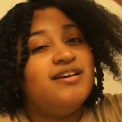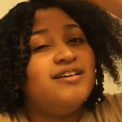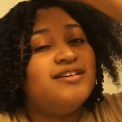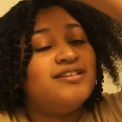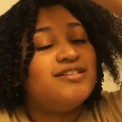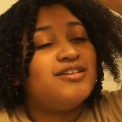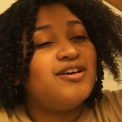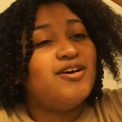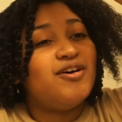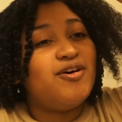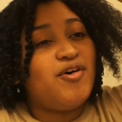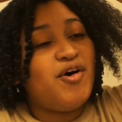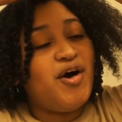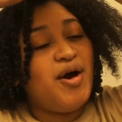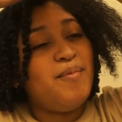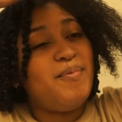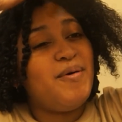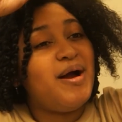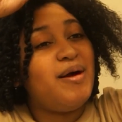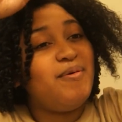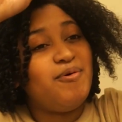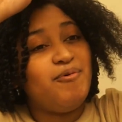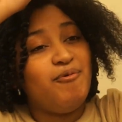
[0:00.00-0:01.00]
So I
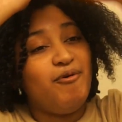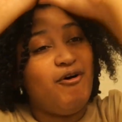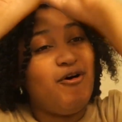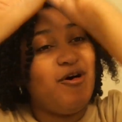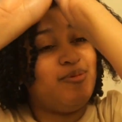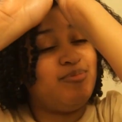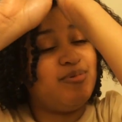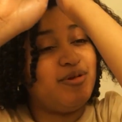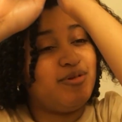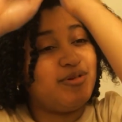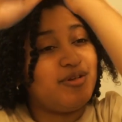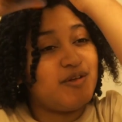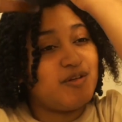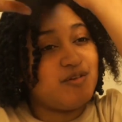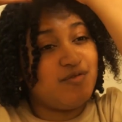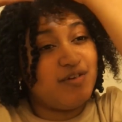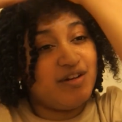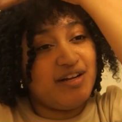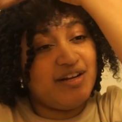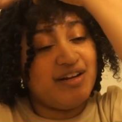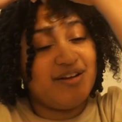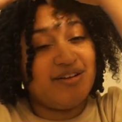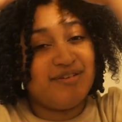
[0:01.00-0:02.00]
probably won't upload this
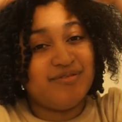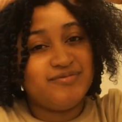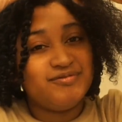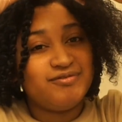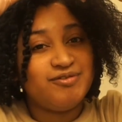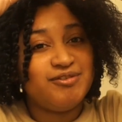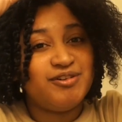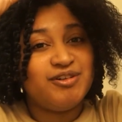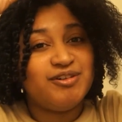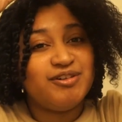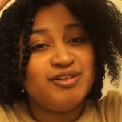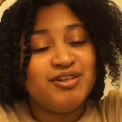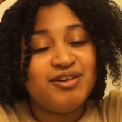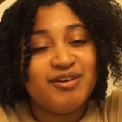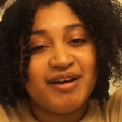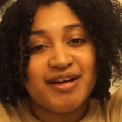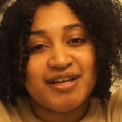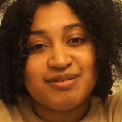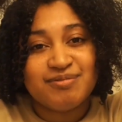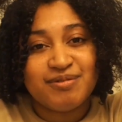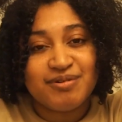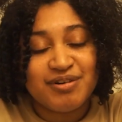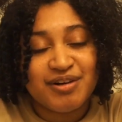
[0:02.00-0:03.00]
video. Well, you
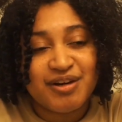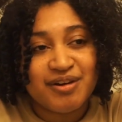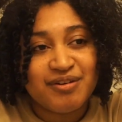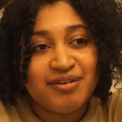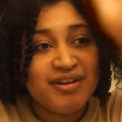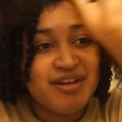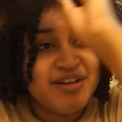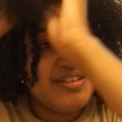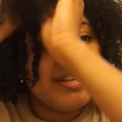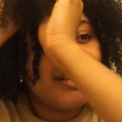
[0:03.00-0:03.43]
guys won't know.